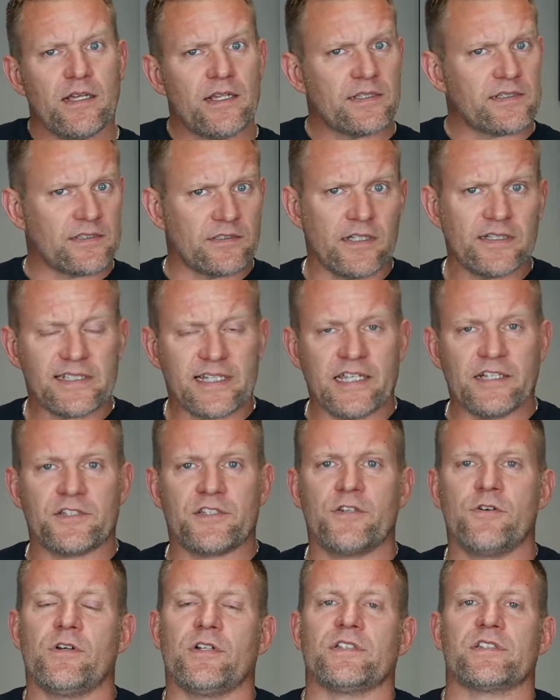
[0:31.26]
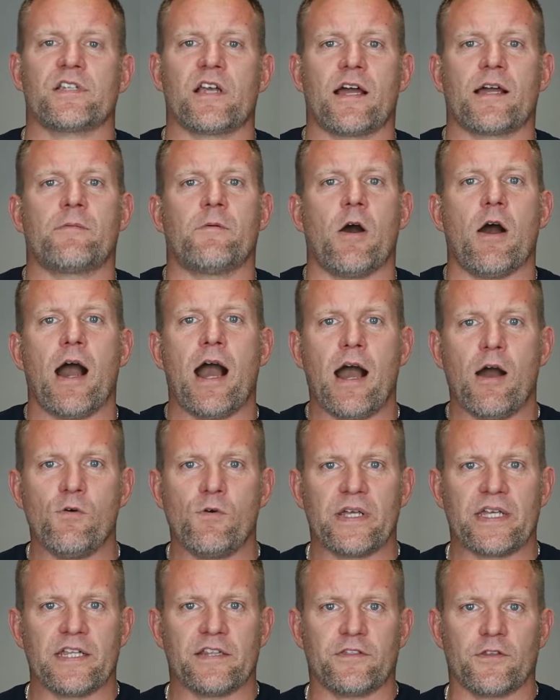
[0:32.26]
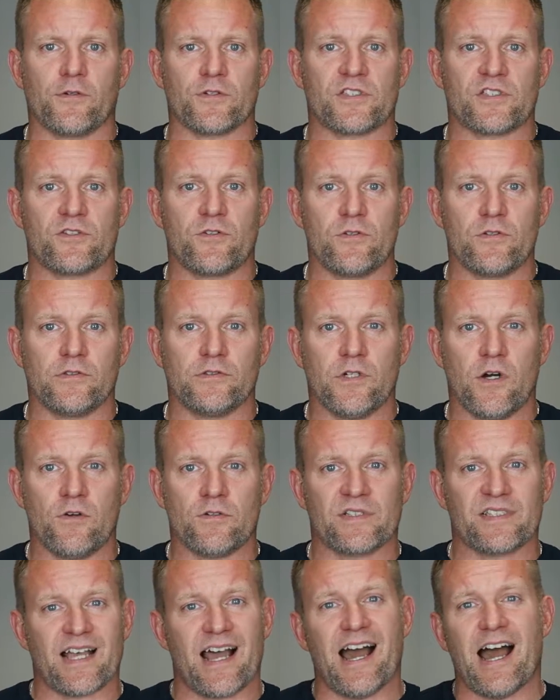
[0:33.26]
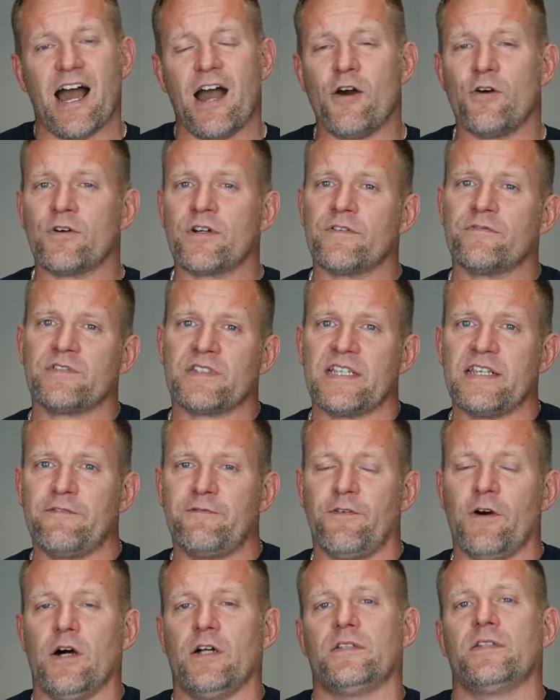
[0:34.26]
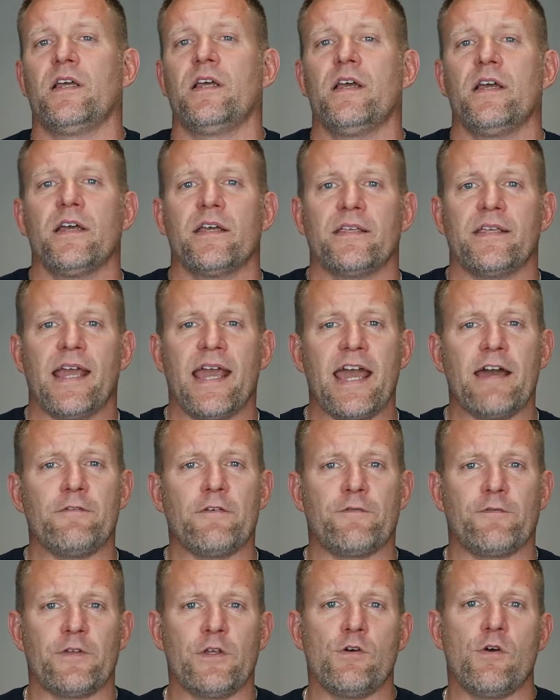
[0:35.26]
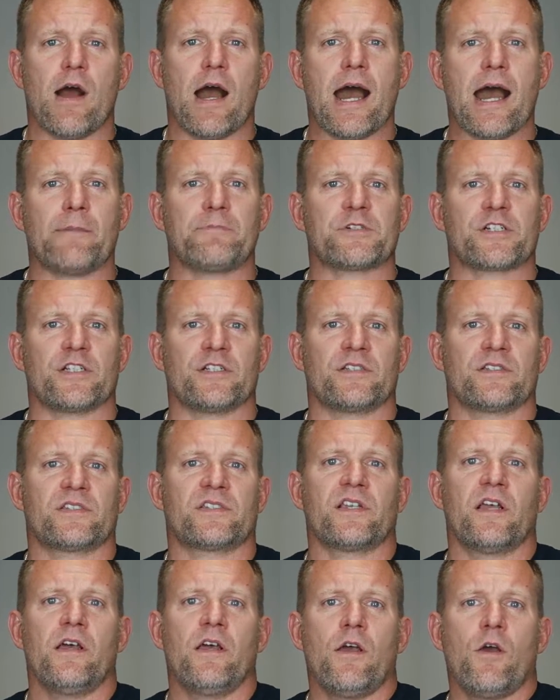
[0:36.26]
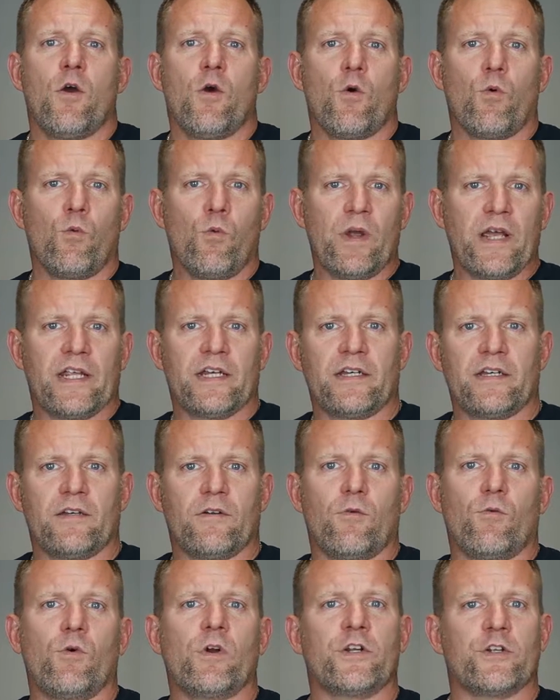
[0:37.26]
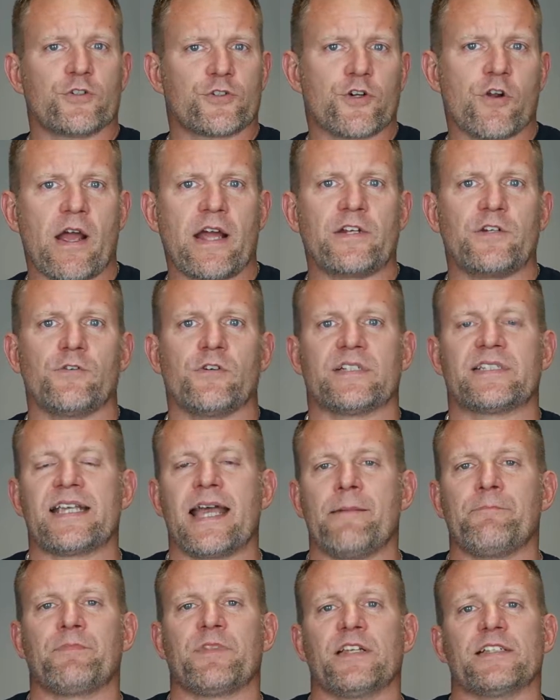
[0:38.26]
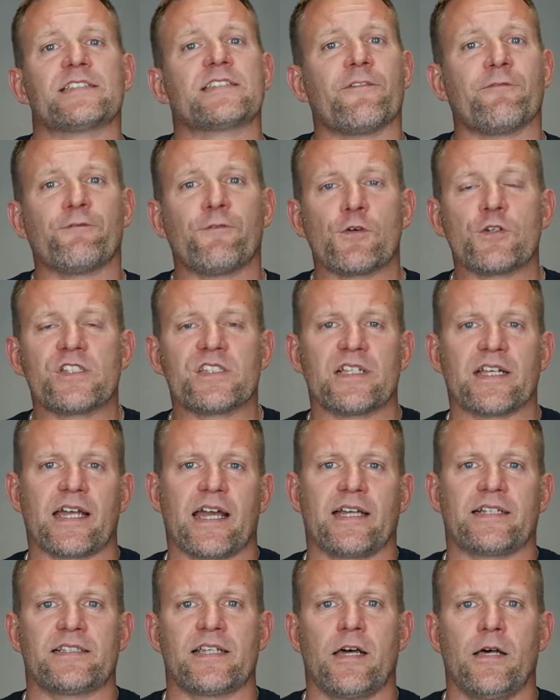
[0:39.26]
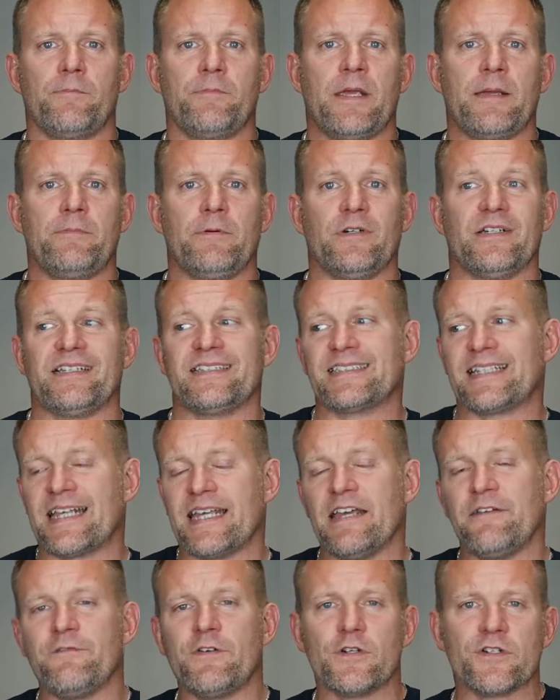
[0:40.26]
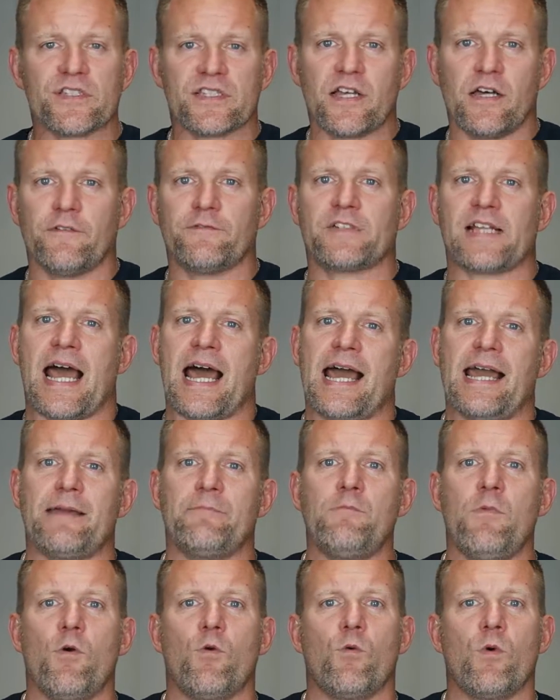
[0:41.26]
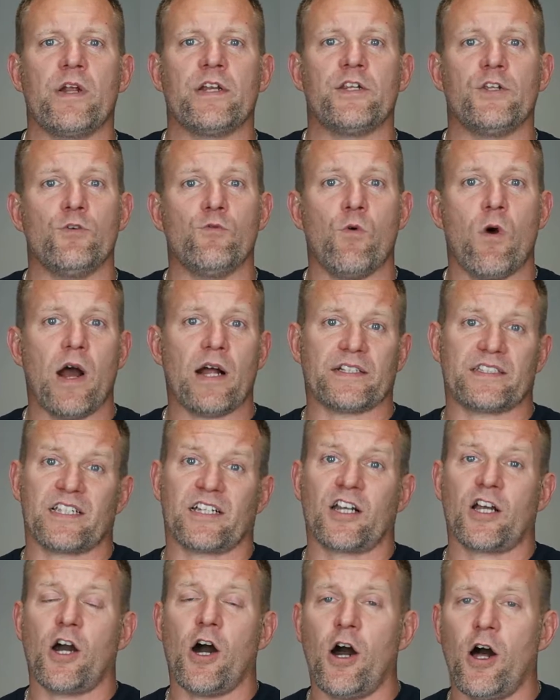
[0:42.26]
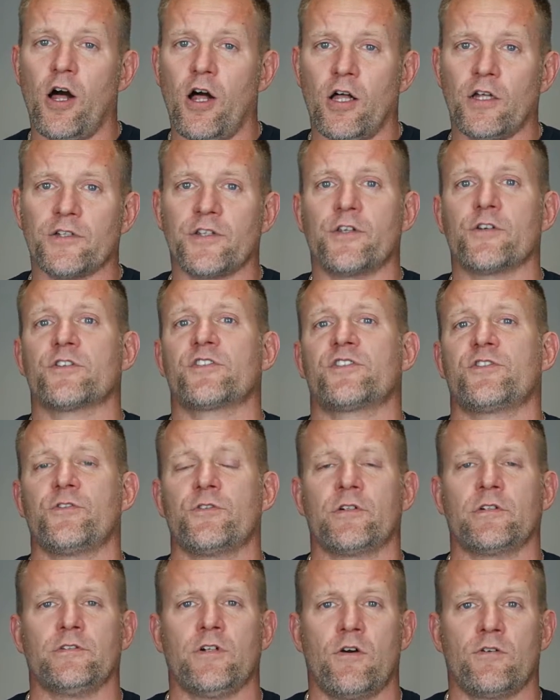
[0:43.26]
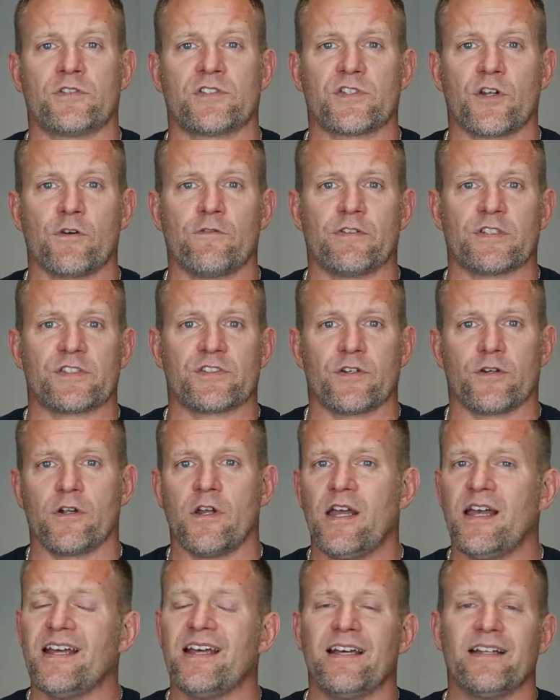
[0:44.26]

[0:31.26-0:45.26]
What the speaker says: So let's get to it and talk about how we get those student loans out of default. You have a few options when you're trying to attempt this. The first thing I tell people is give yourself time when you want to call your student loan servicer.